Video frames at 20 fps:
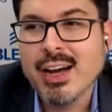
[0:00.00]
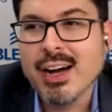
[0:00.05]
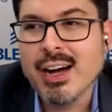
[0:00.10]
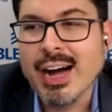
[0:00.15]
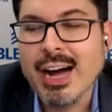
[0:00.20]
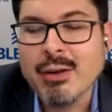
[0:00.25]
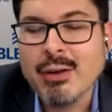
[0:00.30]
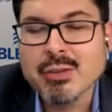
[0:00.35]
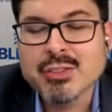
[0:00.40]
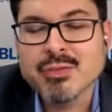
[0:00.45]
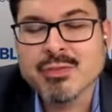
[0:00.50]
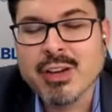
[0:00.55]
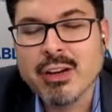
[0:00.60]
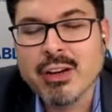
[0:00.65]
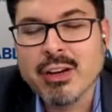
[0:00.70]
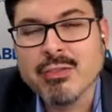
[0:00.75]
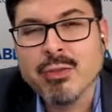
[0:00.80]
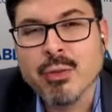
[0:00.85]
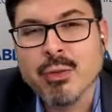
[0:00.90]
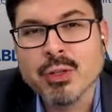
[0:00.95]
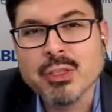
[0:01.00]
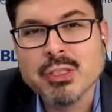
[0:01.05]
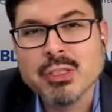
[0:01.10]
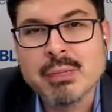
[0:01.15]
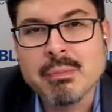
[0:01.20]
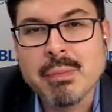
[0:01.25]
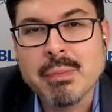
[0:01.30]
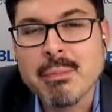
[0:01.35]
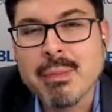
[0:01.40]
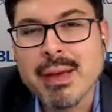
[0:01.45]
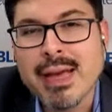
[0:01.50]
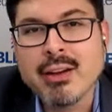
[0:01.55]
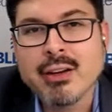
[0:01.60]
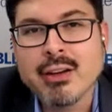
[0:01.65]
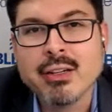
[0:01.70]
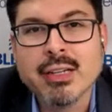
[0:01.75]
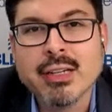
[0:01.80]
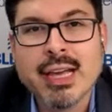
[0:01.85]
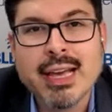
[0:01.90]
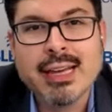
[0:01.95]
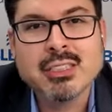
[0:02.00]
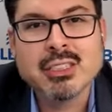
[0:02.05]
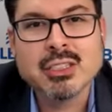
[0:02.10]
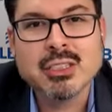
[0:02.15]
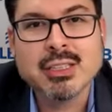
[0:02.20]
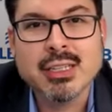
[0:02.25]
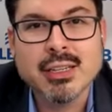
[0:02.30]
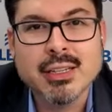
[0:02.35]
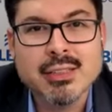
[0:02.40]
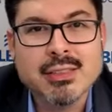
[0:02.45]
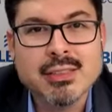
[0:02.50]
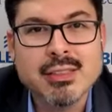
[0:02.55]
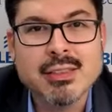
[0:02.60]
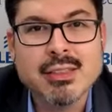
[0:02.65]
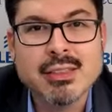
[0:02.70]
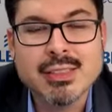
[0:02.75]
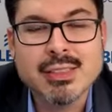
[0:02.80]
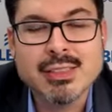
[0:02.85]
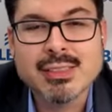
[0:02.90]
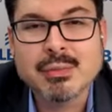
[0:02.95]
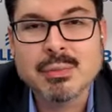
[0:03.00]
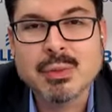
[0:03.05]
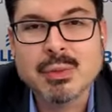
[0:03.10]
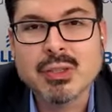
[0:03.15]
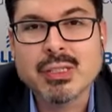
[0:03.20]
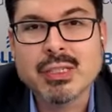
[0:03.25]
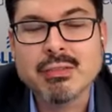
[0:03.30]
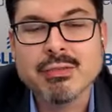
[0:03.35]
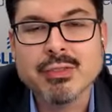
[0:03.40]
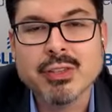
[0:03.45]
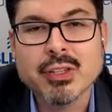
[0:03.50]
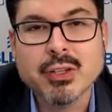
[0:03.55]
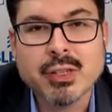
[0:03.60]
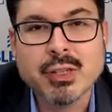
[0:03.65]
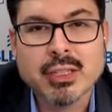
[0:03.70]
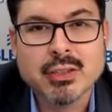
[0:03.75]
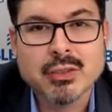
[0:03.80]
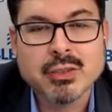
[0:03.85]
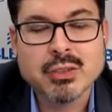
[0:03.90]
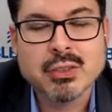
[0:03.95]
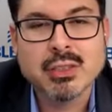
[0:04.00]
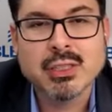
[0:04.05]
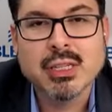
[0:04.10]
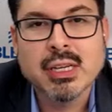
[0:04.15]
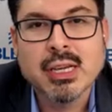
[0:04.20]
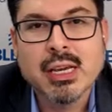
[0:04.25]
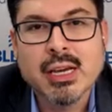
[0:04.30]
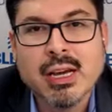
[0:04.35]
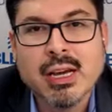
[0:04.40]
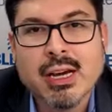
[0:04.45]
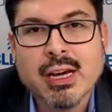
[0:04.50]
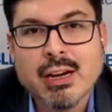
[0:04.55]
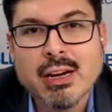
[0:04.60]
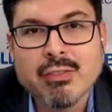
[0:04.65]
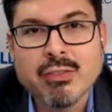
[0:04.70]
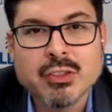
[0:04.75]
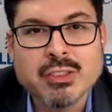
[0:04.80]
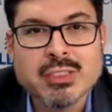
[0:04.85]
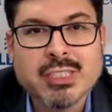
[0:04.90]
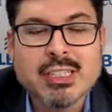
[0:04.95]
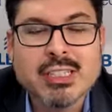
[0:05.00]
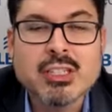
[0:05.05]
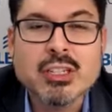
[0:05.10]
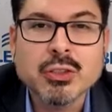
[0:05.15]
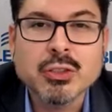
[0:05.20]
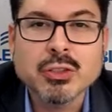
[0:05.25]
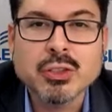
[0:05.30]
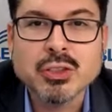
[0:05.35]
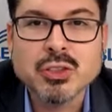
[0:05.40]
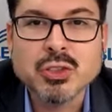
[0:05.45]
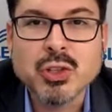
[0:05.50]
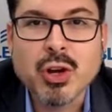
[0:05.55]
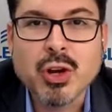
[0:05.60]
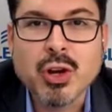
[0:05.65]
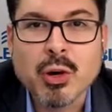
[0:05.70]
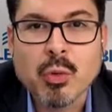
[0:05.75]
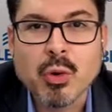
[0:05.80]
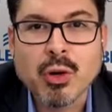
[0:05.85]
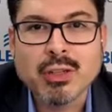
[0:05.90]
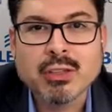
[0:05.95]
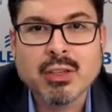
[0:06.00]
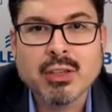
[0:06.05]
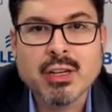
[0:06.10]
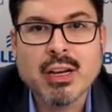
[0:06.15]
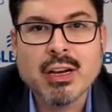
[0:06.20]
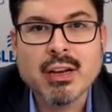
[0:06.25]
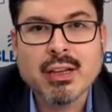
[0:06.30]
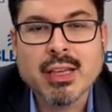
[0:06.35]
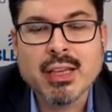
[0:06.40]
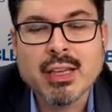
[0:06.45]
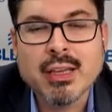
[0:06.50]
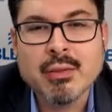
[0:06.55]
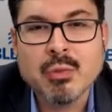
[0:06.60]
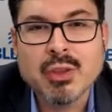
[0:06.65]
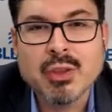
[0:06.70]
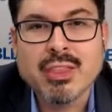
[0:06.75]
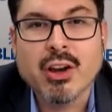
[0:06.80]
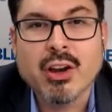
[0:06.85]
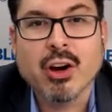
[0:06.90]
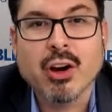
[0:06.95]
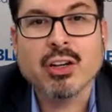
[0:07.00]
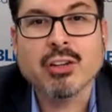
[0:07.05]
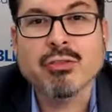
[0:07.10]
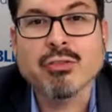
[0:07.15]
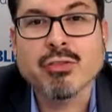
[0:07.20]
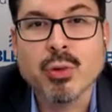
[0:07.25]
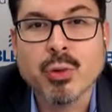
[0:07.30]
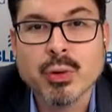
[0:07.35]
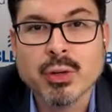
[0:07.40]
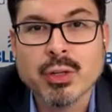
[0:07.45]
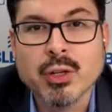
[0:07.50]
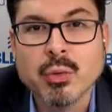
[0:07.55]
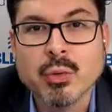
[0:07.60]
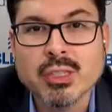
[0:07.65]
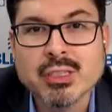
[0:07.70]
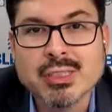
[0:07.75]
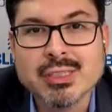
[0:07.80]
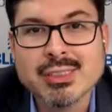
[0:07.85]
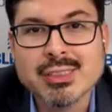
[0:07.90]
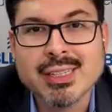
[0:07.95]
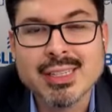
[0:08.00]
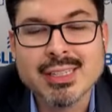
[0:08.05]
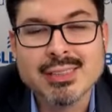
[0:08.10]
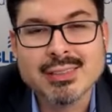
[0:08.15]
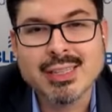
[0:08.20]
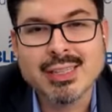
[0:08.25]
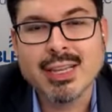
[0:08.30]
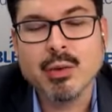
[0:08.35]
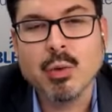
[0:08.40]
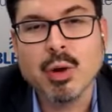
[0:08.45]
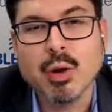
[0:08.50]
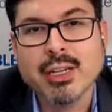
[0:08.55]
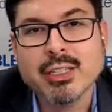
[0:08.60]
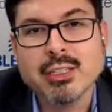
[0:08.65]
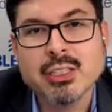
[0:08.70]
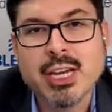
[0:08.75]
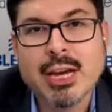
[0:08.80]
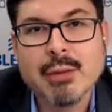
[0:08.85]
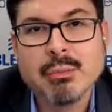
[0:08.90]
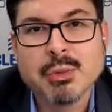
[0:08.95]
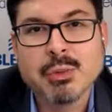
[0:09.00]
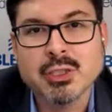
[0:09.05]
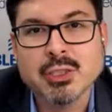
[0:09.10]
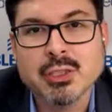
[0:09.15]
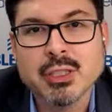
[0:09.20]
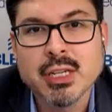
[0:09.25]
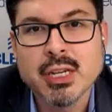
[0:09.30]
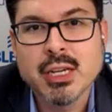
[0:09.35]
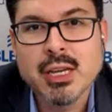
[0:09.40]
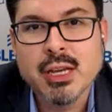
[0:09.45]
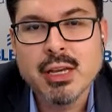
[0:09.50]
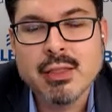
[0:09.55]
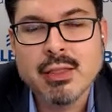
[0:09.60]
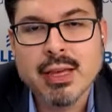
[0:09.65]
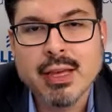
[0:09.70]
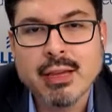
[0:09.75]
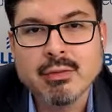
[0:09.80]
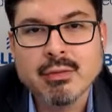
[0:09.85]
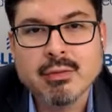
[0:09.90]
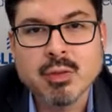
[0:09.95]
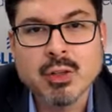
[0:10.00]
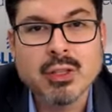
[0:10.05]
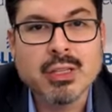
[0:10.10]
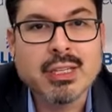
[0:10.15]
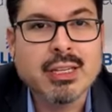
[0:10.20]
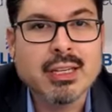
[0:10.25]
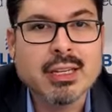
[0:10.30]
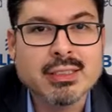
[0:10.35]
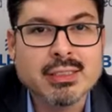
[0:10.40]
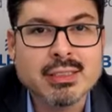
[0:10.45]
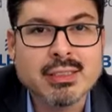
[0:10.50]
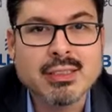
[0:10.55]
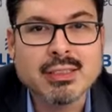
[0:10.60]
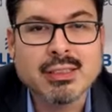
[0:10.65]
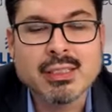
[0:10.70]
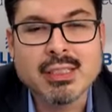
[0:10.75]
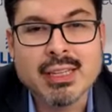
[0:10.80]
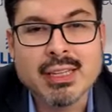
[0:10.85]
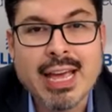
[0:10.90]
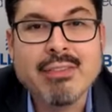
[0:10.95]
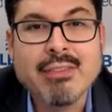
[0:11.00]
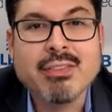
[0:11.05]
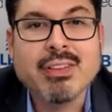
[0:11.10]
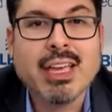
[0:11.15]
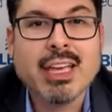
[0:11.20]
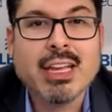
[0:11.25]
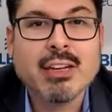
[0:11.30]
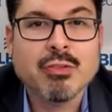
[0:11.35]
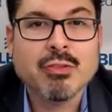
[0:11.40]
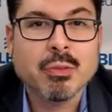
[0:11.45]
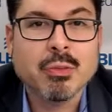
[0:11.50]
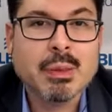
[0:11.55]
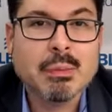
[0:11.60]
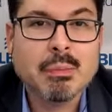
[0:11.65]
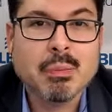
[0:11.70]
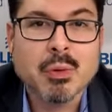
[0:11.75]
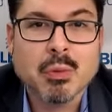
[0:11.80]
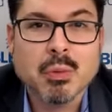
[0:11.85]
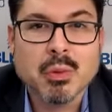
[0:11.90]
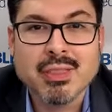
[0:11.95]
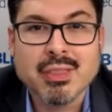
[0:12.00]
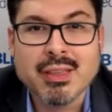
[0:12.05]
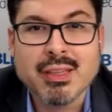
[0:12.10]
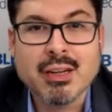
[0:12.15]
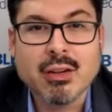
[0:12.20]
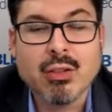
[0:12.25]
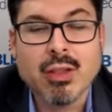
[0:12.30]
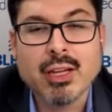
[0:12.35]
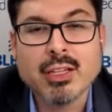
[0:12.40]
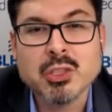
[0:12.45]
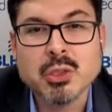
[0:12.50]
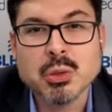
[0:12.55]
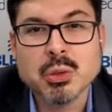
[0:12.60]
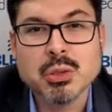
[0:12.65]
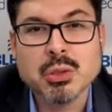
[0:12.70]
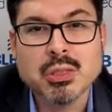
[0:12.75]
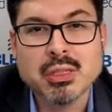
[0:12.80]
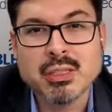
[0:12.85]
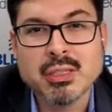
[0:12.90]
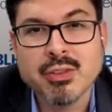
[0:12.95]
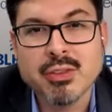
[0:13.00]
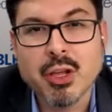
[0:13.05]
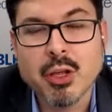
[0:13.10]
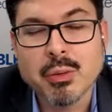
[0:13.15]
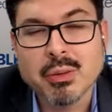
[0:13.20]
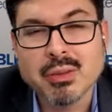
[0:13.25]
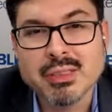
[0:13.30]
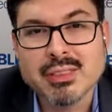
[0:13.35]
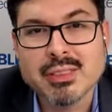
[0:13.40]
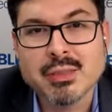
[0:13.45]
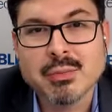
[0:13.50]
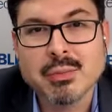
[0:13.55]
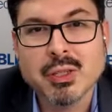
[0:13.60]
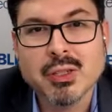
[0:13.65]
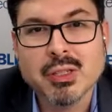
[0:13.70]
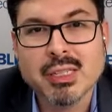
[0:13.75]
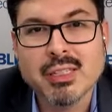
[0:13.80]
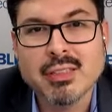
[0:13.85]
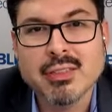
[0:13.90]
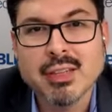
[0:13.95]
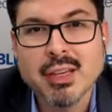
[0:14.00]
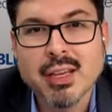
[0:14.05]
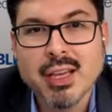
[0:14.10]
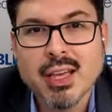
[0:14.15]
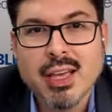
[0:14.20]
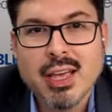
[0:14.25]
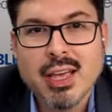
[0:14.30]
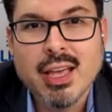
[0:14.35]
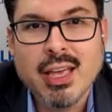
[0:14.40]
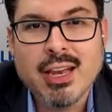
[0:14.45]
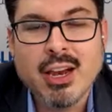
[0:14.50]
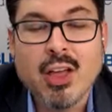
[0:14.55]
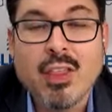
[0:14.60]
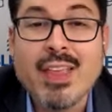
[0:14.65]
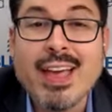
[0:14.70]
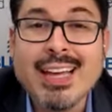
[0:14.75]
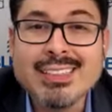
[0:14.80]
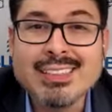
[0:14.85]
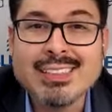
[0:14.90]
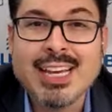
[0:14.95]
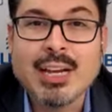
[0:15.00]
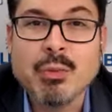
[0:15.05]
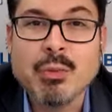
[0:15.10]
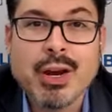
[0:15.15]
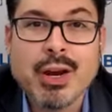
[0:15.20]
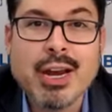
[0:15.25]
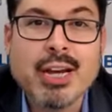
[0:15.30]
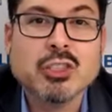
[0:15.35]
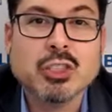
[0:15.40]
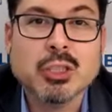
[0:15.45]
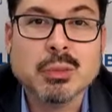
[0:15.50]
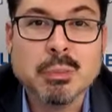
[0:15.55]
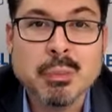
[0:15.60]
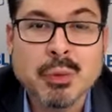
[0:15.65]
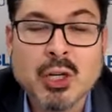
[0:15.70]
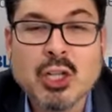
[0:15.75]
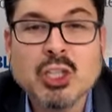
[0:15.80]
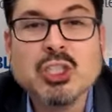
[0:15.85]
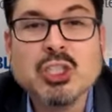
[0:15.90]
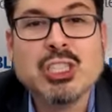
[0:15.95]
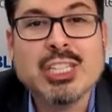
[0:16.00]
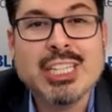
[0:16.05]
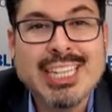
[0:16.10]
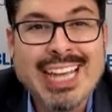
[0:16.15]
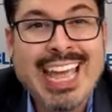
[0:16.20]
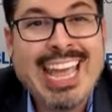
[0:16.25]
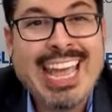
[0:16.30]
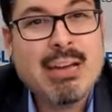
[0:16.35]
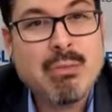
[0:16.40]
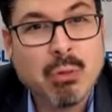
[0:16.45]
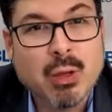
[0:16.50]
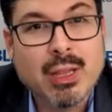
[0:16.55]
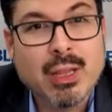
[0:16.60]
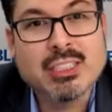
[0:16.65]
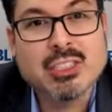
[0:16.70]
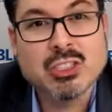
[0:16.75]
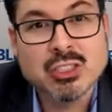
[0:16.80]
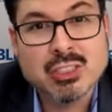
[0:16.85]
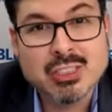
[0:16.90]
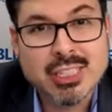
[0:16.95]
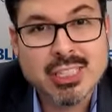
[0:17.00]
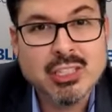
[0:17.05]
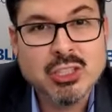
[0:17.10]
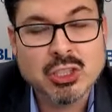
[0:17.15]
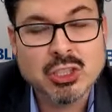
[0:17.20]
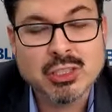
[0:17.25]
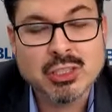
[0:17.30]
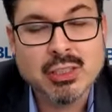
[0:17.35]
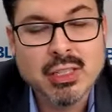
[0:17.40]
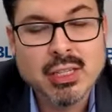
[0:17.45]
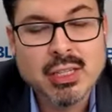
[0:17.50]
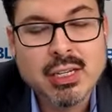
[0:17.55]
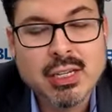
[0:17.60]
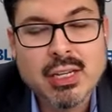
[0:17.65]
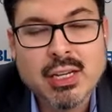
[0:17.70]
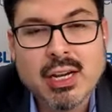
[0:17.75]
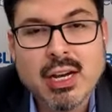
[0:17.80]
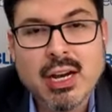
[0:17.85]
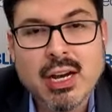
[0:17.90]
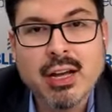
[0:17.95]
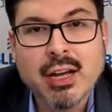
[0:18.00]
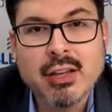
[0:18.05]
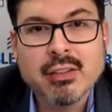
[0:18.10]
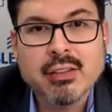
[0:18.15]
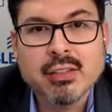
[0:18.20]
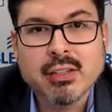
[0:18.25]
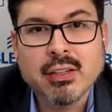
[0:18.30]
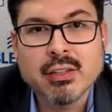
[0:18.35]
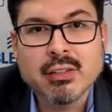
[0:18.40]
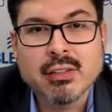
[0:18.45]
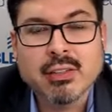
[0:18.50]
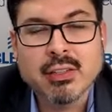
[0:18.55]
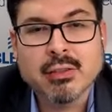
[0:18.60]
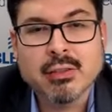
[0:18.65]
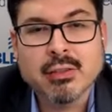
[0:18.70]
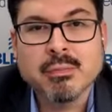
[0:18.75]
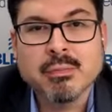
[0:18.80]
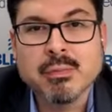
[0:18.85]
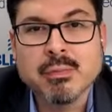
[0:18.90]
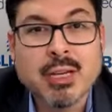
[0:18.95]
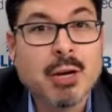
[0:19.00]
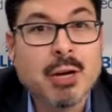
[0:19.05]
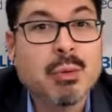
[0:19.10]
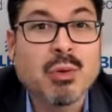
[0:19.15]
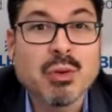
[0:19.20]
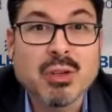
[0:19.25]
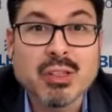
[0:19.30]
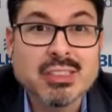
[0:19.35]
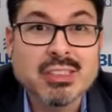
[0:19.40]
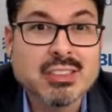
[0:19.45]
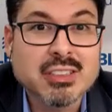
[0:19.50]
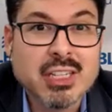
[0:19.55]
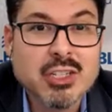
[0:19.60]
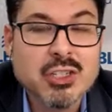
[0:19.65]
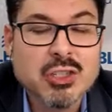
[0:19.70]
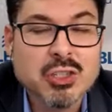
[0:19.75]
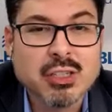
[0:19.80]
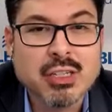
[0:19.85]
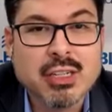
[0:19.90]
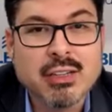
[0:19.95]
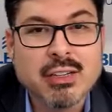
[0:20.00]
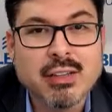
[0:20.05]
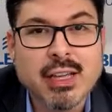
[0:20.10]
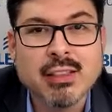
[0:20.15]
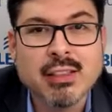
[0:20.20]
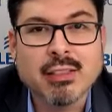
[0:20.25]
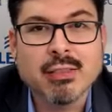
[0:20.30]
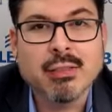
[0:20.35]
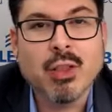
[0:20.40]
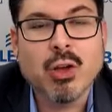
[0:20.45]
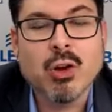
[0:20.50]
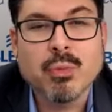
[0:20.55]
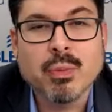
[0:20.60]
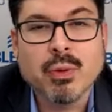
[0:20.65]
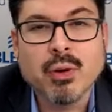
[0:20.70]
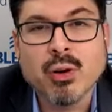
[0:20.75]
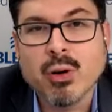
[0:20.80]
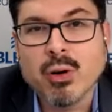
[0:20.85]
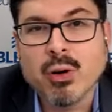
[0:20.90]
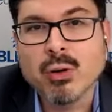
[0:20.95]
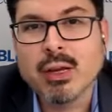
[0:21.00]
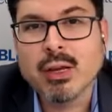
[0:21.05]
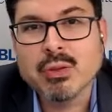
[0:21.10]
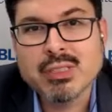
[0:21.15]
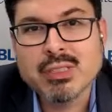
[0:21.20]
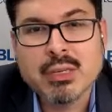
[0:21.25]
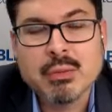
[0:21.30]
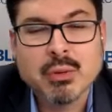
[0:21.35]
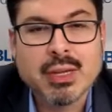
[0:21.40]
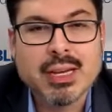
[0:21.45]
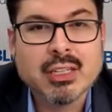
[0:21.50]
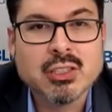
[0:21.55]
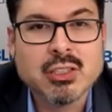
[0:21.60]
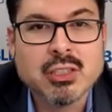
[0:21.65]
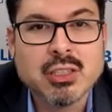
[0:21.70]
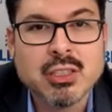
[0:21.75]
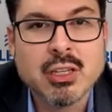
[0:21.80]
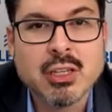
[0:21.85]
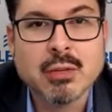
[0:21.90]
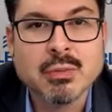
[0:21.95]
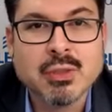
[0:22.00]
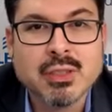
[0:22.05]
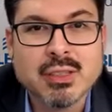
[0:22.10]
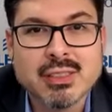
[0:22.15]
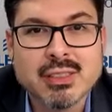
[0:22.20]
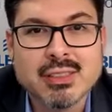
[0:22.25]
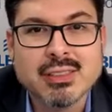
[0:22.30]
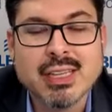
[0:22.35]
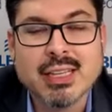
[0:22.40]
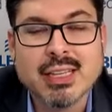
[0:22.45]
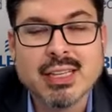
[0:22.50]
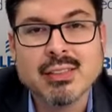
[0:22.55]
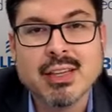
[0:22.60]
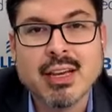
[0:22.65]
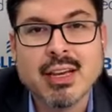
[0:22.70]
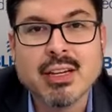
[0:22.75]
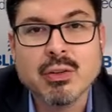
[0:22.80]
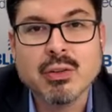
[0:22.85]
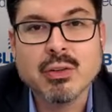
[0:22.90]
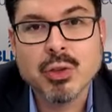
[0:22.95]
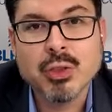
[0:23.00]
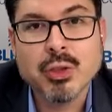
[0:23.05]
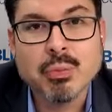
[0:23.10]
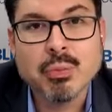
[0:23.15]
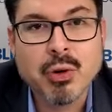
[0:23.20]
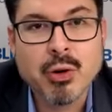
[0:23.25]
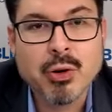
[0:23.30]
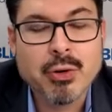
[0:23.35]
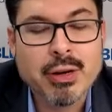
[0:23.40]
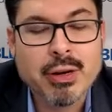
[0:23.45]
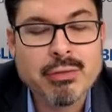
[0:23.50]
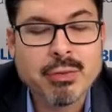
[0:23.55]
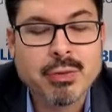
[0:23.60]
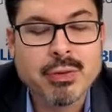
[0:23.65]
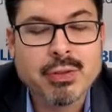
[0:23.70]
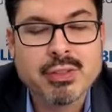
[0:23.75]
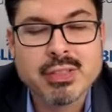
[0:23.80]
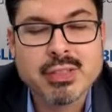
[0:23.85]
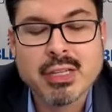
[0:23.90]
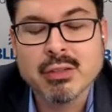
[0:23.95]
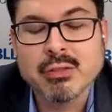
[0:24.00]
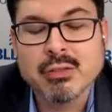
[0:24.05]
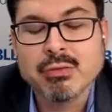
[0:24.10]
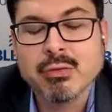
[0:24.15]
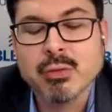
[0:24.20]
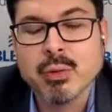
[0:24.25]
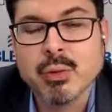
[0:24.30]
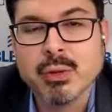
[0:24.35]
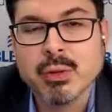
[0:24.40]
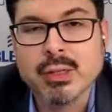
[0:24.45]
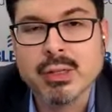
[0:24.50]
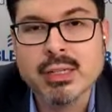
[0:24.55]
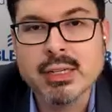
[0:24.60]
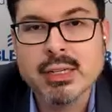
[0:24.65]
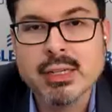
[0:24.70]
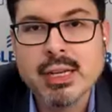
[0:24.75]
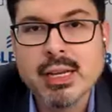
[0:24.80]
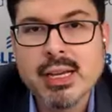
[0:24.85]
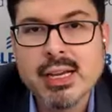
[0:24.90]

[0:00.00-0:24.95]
Uh, I was very fortunate. My background actually is in the disability field. I used to, uh, for 10 years or so, I worked uh, in, with the ARC of Florida, which is a statewide chapter that really assisted and advocated for people with intellectual and developmental disabilities. And on that side, we were actually pushing able legislation uh, to, to become a realization. And, and, lo and behold, I was able to actually come to the state side and run the program for the state of Florida.